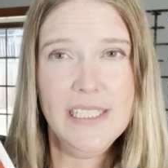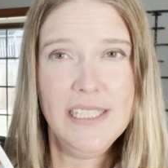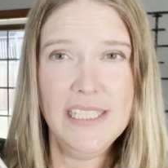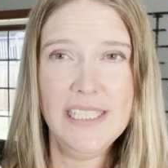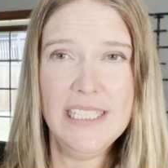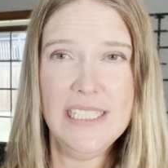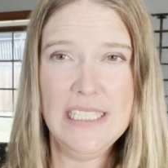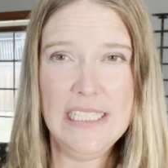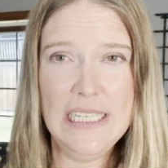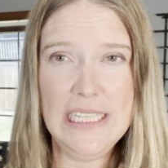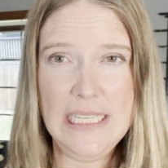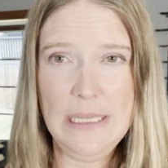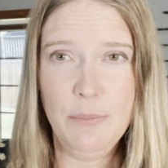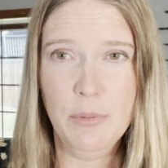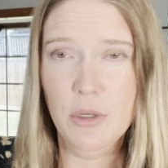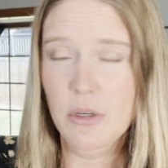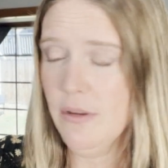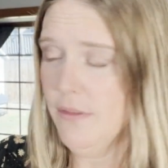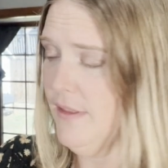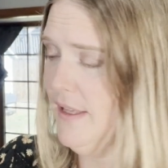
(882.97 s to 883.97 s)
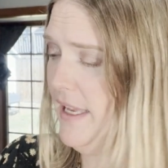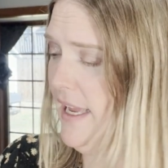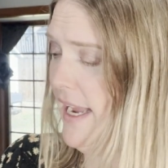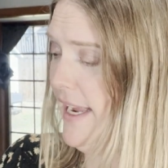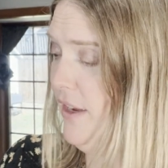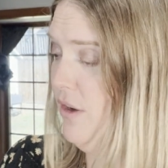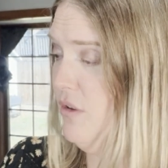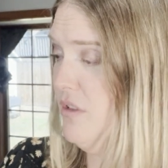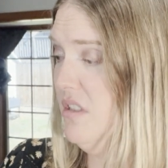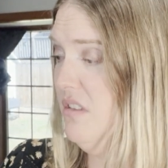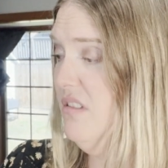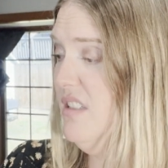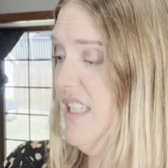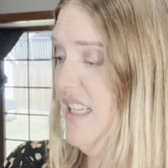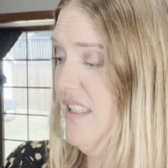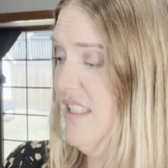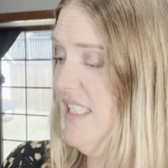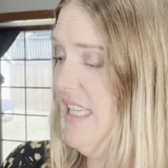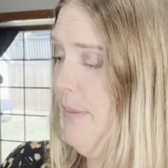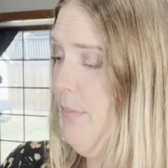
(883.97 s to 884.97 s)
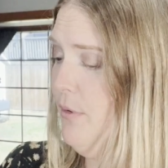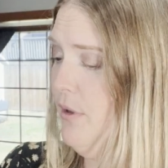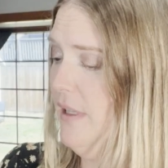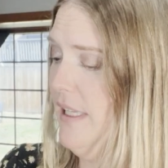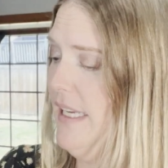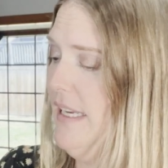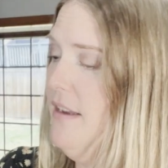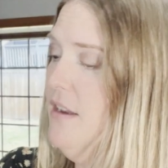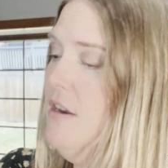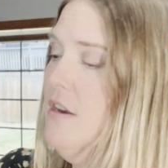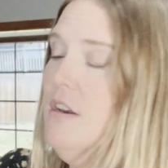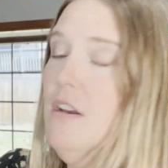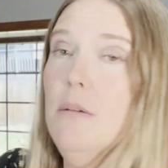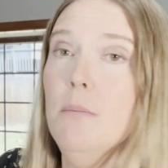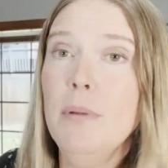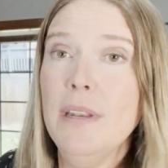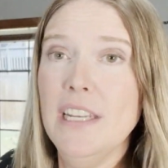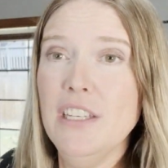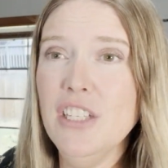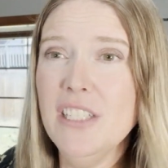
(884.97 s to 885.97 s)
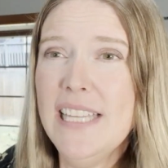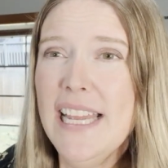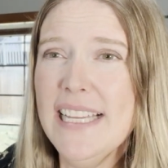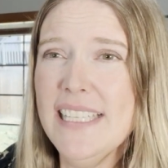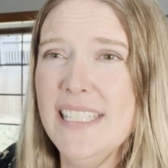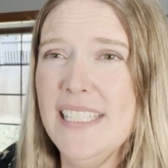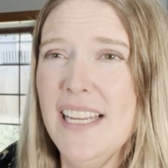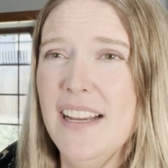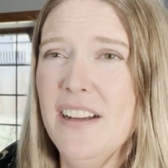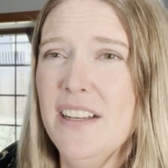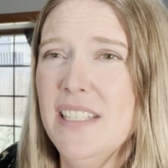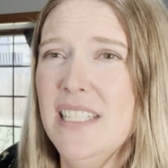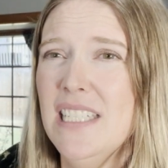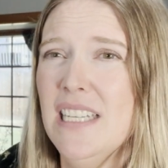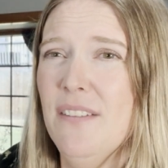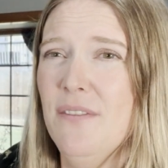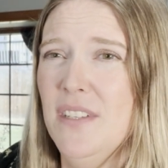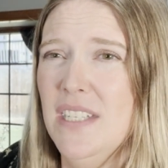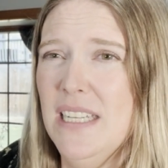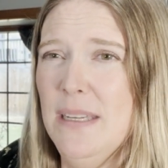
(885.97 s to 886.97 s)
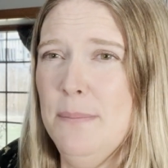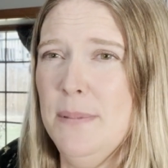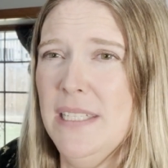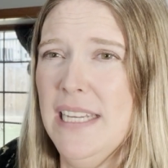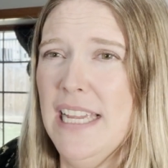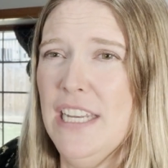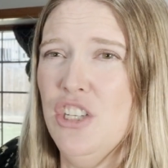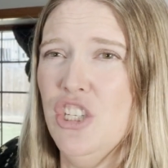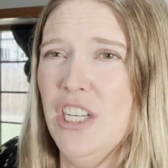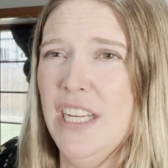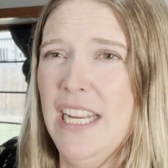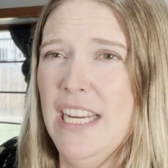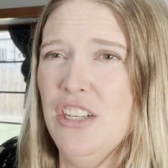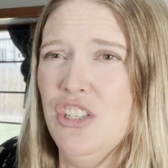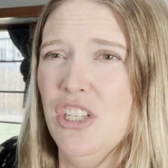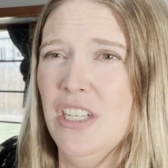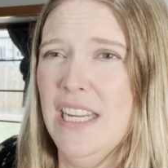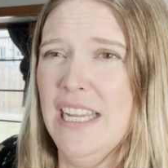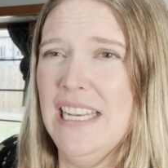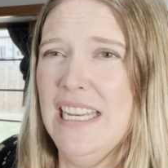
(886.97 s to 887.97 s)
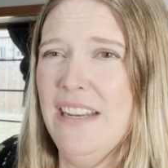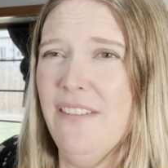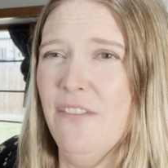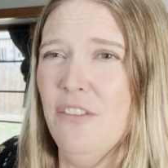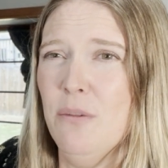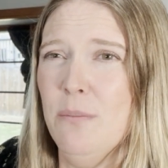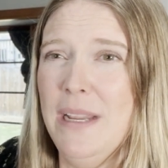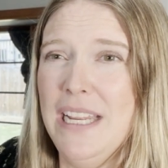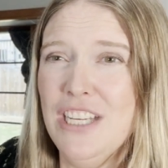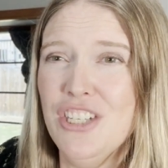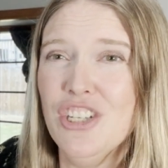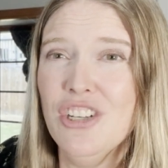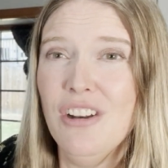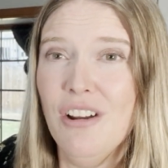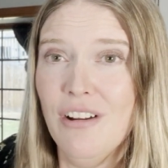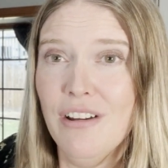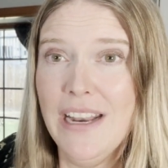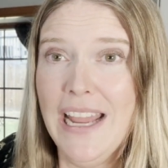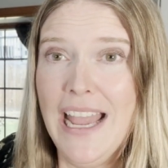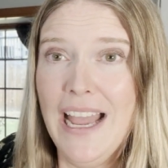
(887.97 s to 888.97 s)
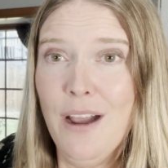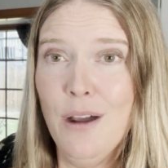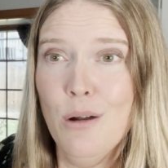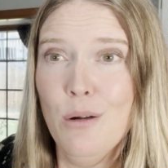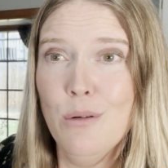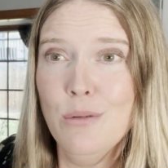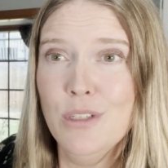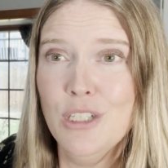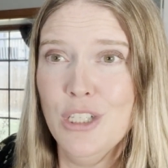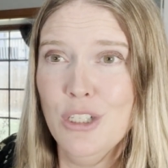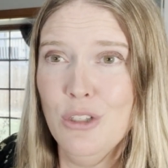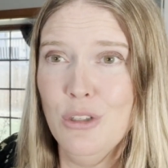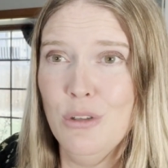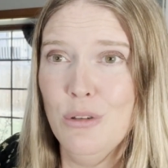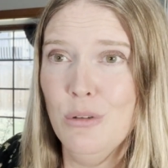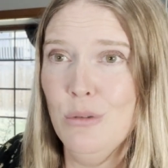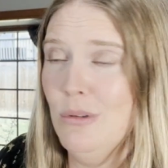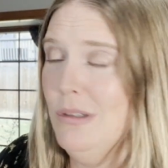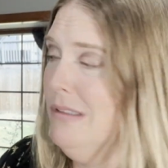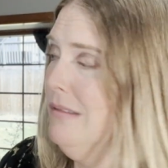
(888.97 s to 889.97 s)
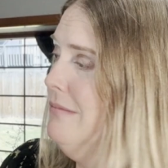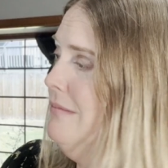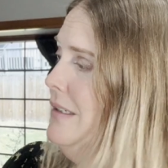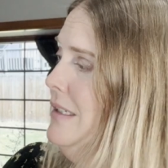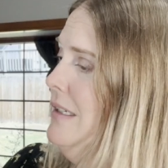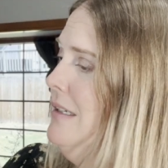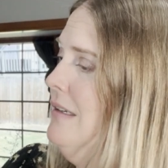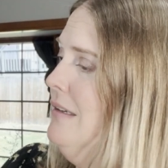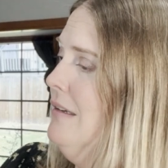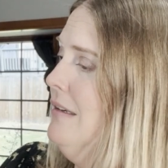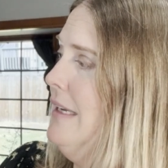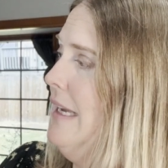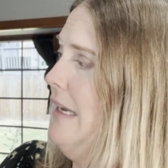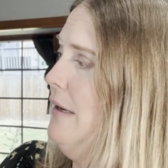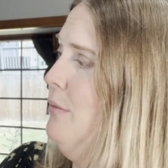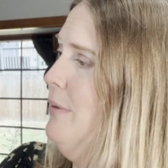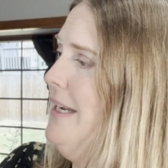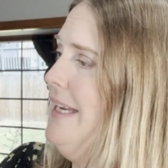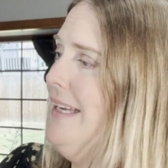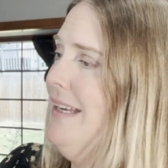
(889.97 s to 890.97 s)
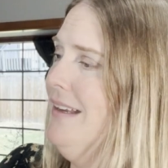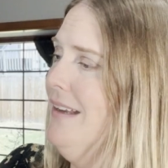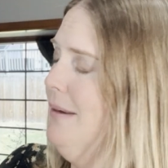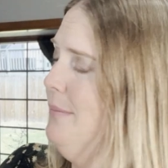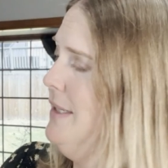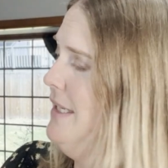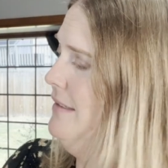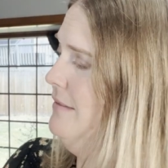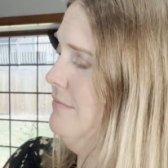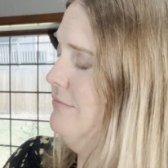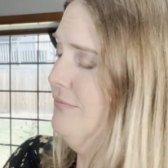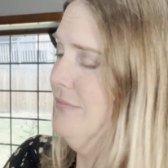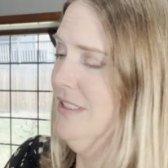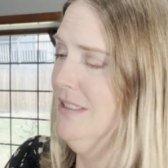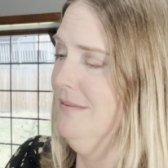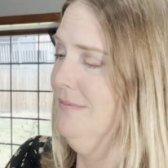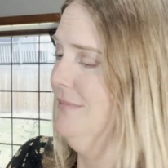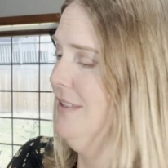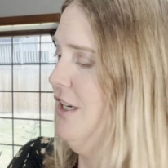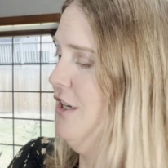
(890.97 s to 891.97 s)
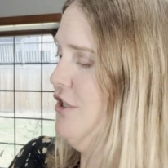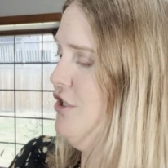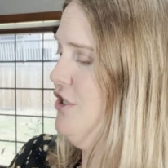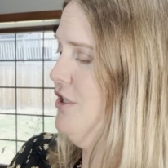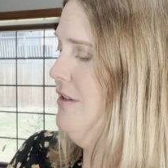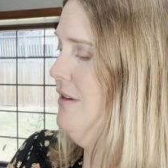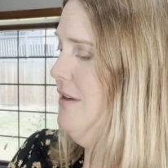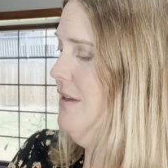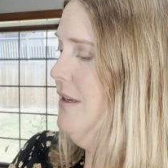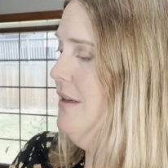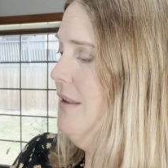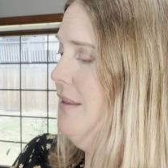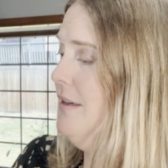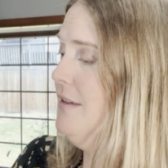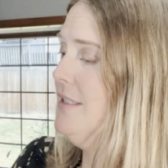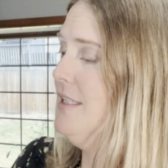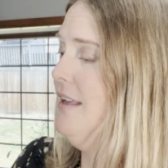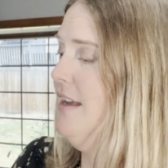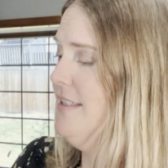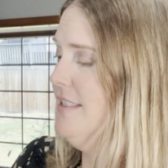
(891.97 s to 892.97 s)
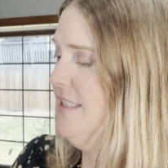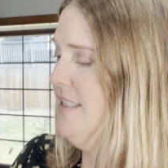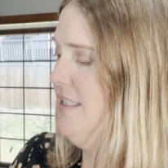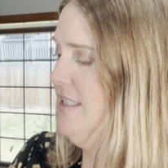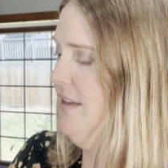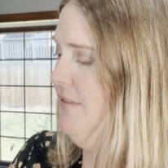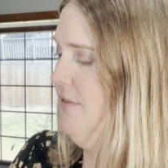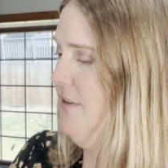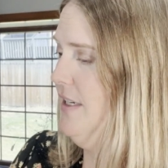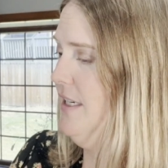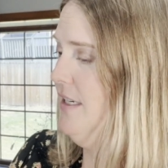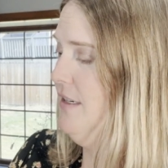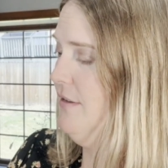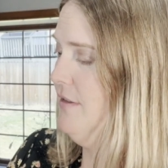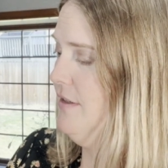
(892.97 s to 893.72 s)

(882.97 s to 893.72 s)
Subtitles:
This is an ebook that I also sell separately, but it just has tons of tips, education, and information on how to gain weight. I mean, gosh, there's lots of stuff in here.